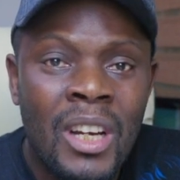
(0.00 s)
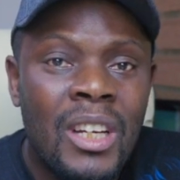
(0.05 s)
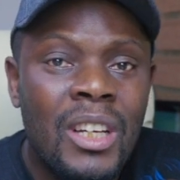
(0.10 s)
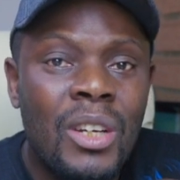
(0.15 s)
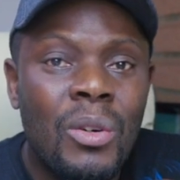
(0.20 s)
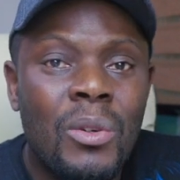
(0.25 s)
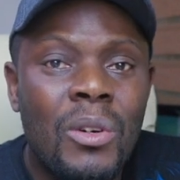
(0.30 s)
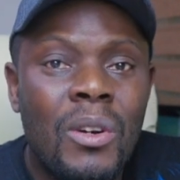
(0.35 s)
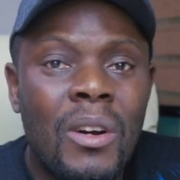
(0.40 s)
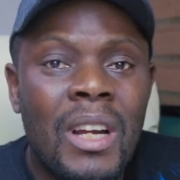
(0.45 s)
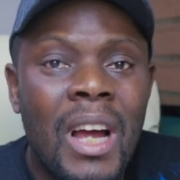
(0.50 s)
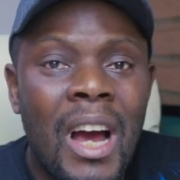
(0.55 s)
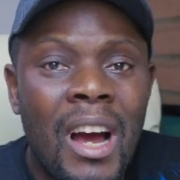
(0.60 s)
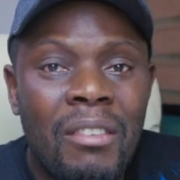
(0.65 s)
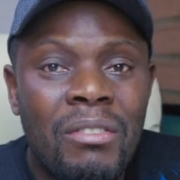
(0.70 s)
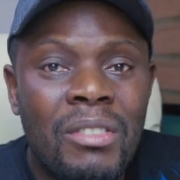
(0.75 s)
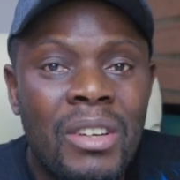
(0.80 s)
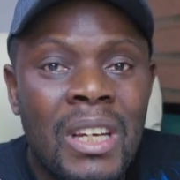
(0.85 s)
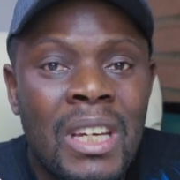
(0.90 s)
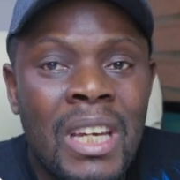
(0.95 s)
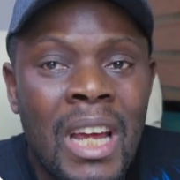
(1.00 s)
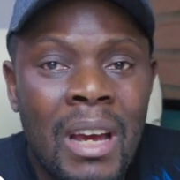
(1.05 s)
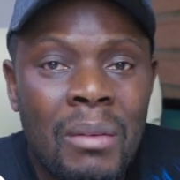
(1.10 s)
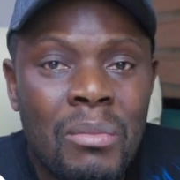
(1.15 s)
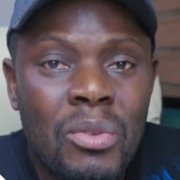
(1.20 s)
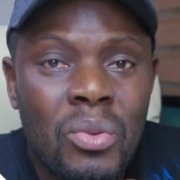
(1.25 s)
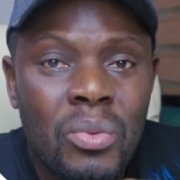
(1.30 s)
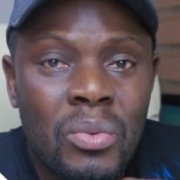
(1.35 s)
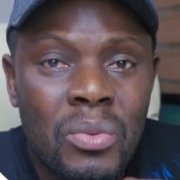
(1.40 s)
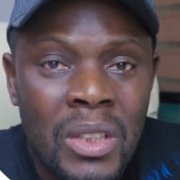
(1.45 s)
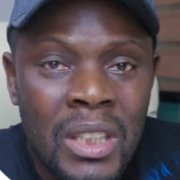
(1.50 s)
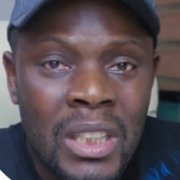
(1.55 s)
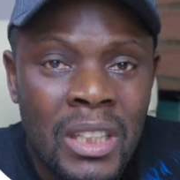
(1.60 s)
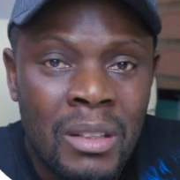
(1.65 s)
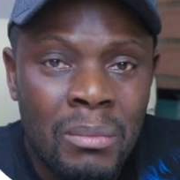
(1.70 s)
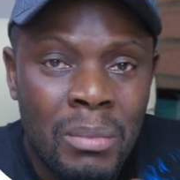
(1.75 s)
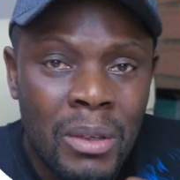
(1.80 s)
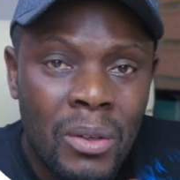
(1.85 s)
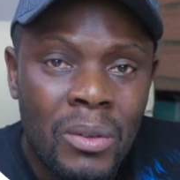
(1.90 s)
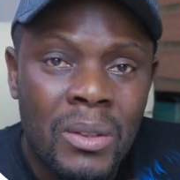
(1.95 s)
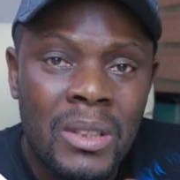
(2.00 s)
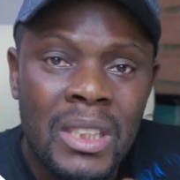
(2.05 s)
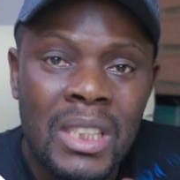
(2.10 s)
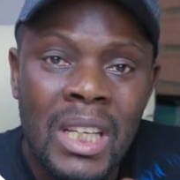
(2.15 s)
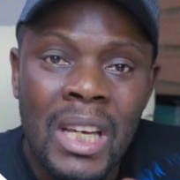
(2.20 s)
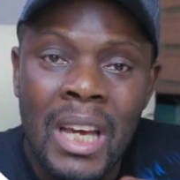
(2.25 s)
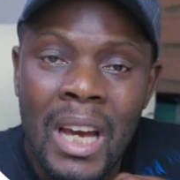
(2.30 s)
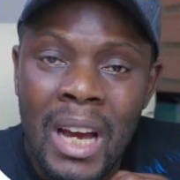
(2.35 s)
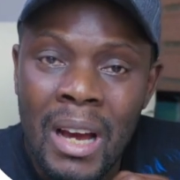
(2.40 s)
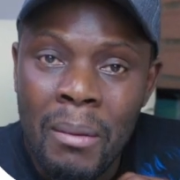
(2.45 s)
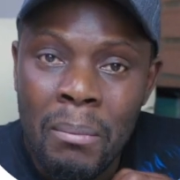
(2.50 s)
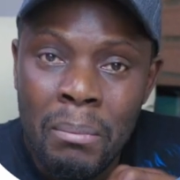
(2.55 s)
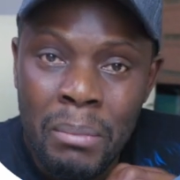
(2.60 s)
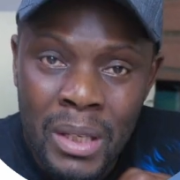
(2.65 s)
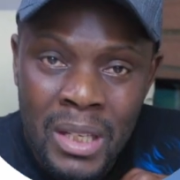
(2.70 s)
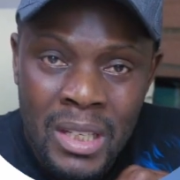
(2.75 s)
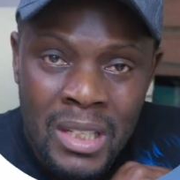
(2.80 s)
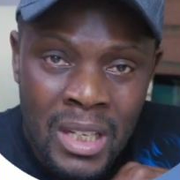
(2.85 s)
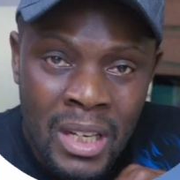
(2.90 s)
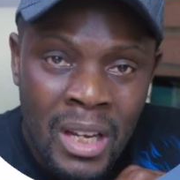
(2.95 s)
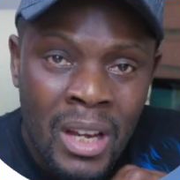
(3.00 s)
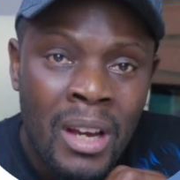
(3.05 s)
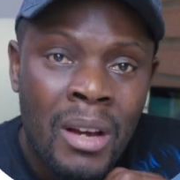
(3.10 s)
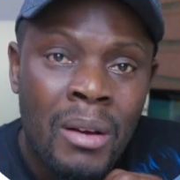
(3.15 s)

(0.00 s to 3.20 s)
They will not have the time to read it because they are busy.